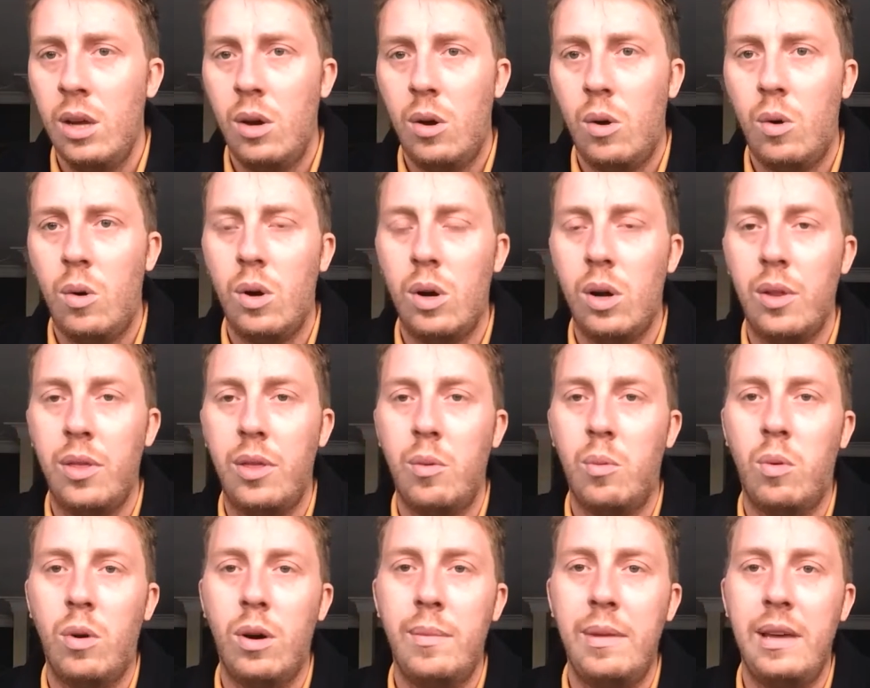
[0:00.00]
or the
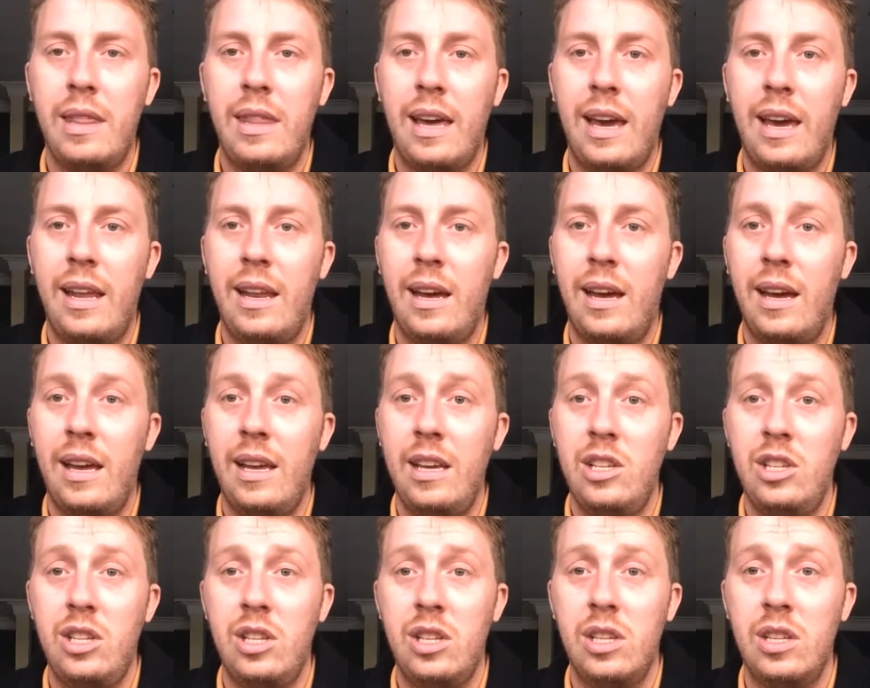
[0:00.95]
woman that
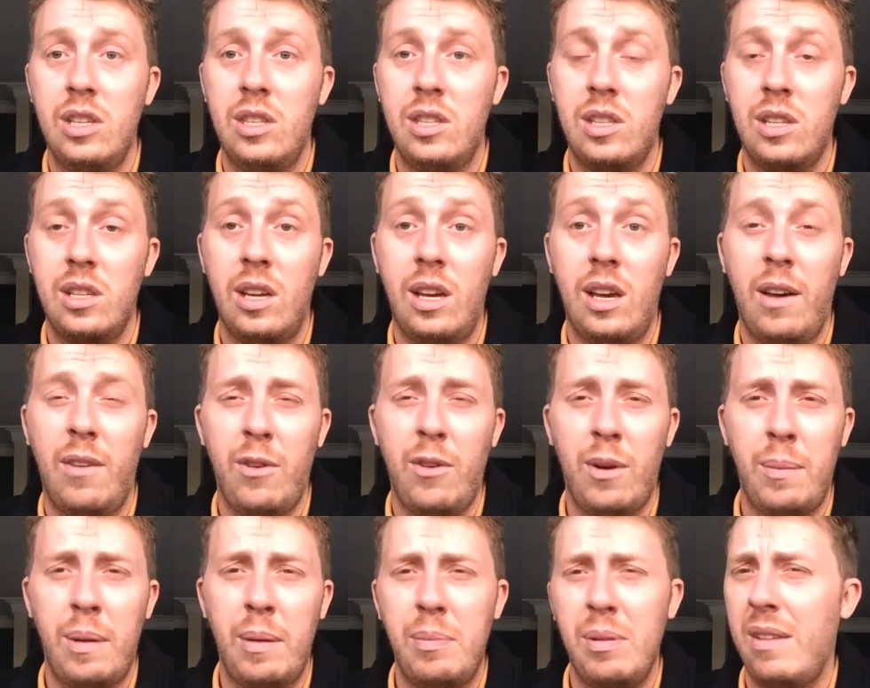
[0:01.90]
is just
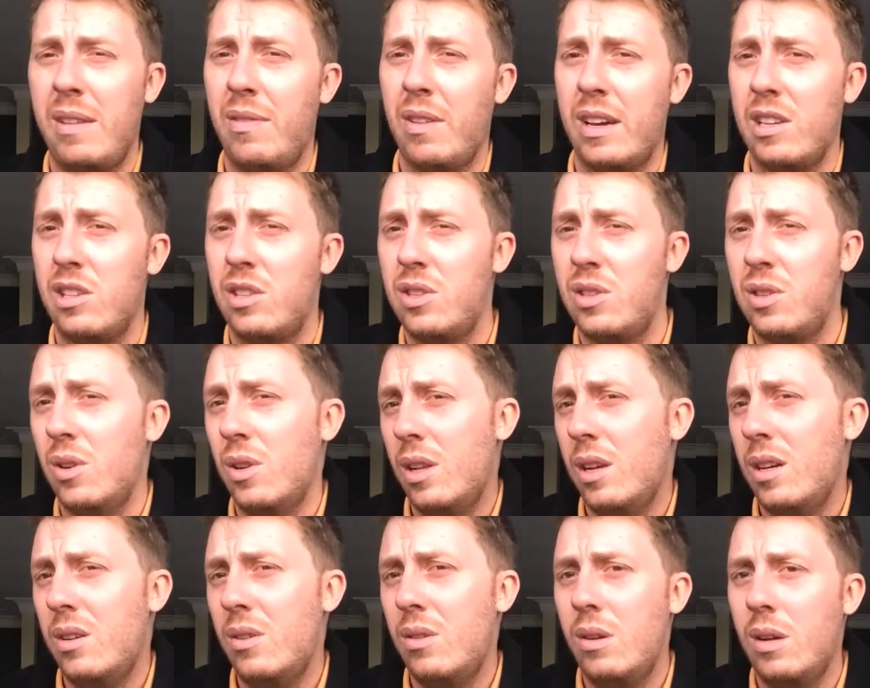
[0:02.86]
from, I believe, like
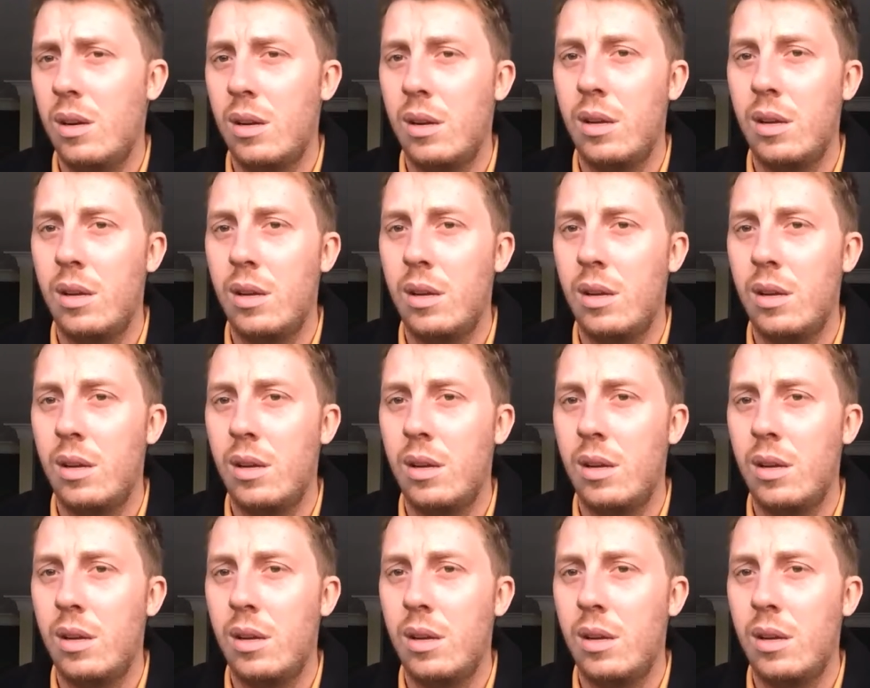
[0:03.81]
Solo